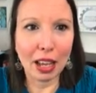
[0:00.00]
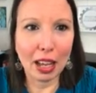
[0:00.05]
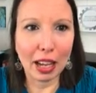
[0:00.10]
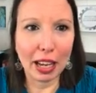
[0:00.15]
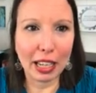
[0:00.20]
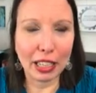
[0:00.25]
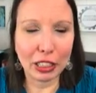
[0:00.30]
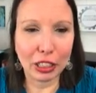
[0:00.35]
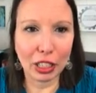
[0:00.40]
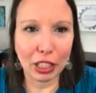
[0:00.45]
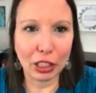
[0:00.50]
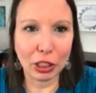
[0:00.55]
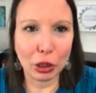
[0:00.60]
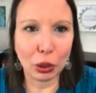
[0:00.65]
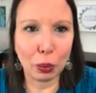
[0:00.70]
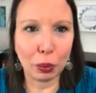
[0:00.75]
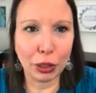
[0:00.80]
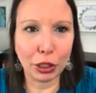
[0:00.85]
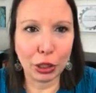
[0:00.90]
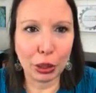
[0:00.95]
into the
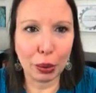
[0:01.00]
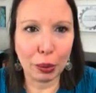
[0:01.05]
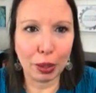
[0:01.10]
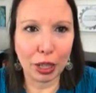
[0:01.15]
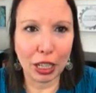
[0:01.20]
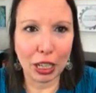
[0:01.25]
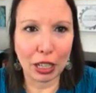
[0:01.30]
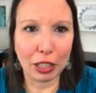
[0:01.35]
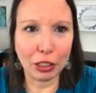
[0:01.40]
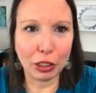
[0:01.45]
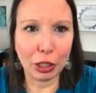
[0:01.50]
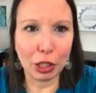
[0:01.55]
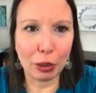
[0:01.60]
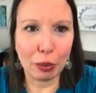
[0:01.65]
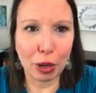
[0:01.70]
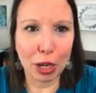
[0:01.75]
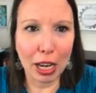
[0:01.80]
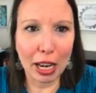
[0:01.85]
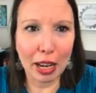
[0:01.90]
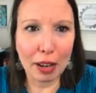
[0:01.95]
source URL. So you
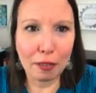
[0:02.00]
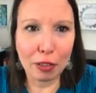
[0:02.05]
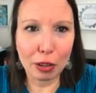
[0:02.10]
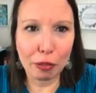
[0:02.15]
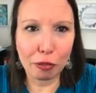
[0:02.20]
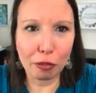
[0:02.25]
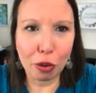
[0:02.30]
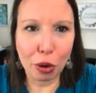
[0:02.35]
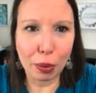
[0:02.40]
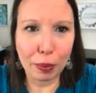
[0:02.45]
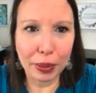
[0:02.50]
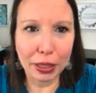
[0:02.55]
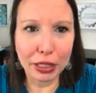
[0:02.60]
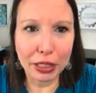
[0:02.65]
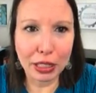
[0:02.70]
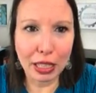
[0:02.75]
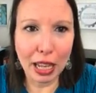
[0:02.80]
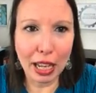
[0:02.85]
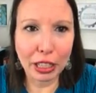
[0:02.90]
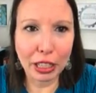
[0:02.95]
want to have the forward
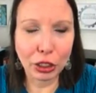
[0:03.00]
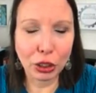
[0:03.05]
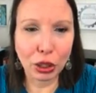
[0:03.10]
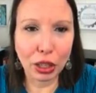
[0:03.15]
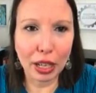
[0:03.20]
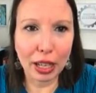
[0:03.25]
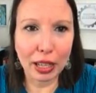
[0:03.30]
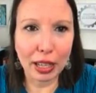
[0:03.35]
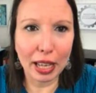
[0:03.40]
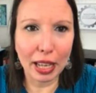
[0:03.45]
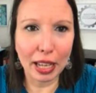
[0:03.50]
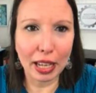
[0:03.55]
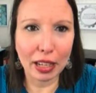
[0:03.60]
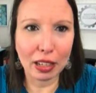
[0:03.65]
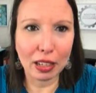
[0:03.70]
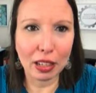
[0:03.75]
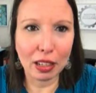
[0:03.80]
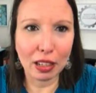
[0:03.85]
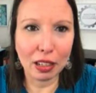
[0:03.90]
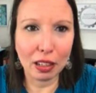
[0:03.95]
slash and
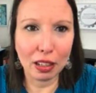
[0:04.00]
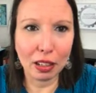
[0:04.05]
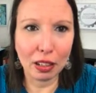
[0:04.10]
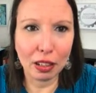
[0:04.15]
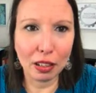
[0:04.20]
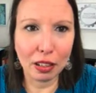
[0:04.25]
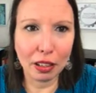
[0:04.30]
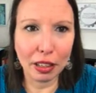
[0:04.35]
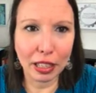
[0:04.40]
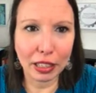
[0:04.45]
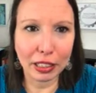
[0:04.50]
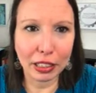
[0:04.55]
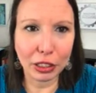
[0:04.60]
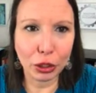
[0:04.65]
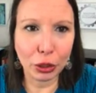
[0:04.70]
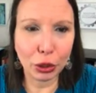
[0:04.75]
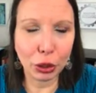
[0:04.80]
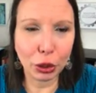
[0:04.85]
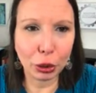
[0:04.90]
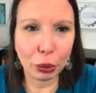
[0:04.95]
then this is
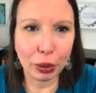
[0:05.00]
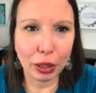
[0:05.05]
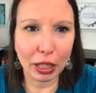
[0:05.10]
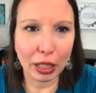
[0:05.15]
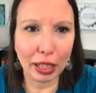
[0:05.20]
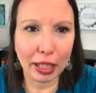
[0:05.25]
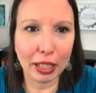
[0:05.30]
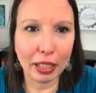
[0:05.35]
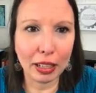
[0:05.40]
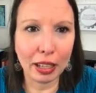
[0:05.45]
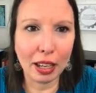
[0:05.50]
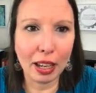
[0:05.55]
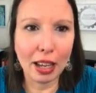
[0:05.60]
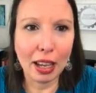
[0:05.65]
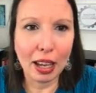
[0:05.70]
your short link.